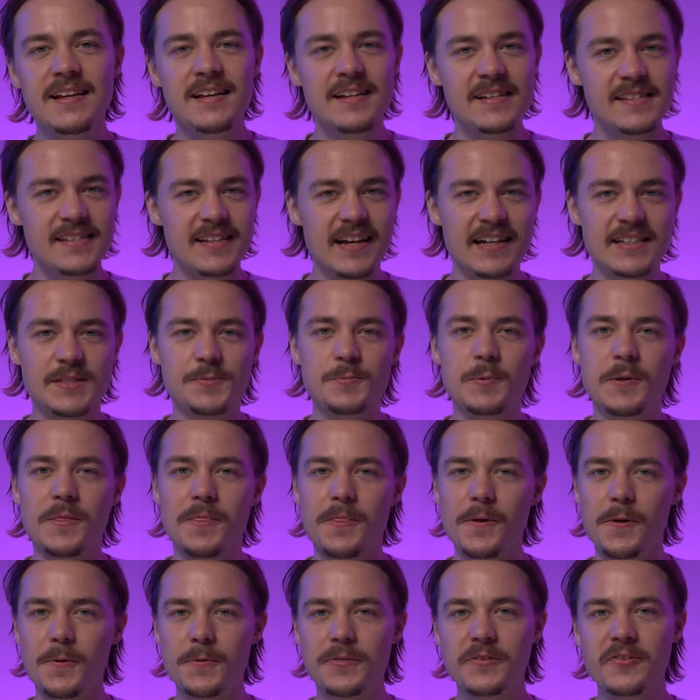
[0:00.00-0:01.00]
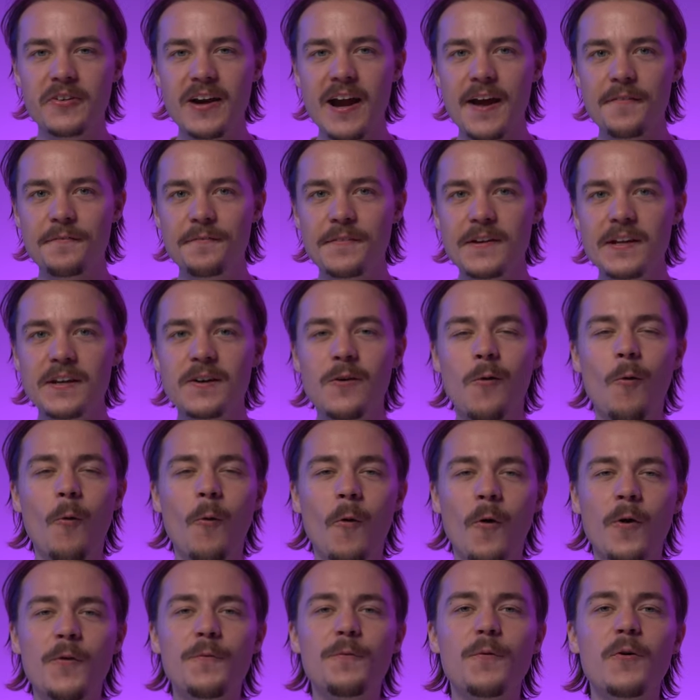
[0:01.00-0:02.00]
sites with low traffic,
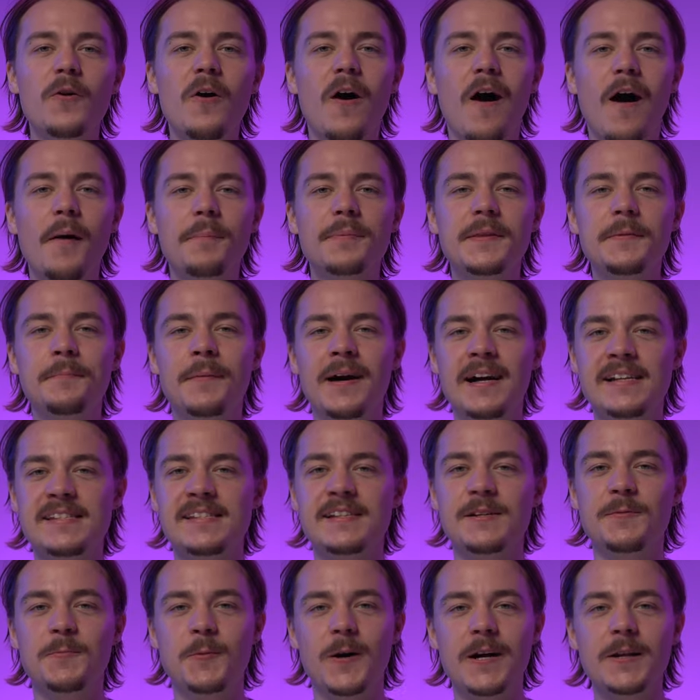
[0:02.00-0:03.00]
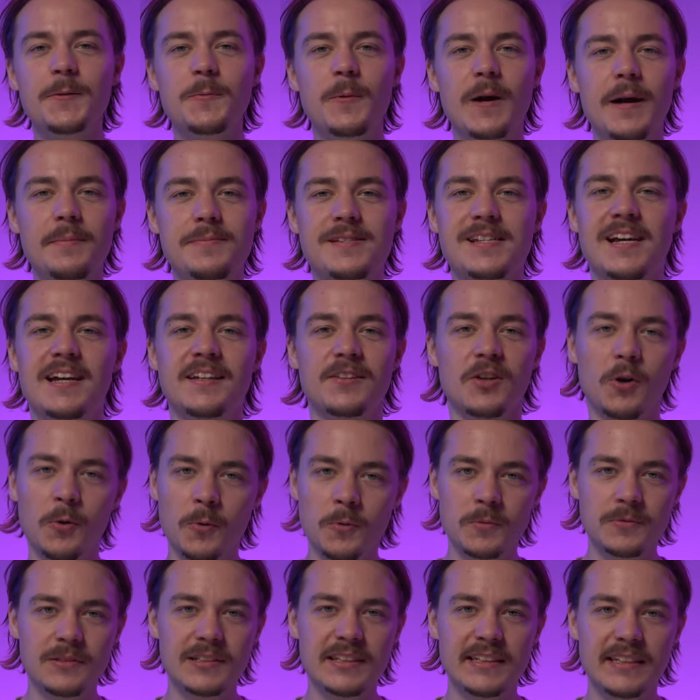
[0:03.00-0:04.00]
or for optimizing one website
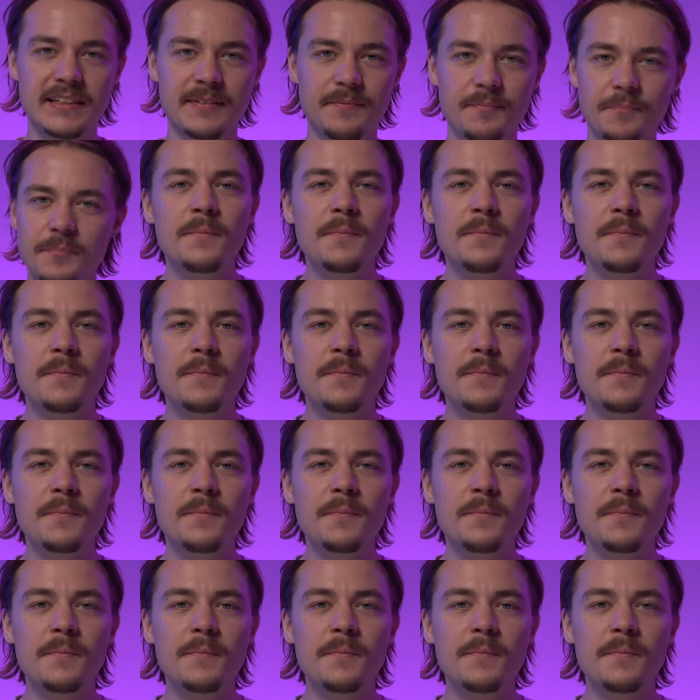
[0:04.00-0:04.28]
only.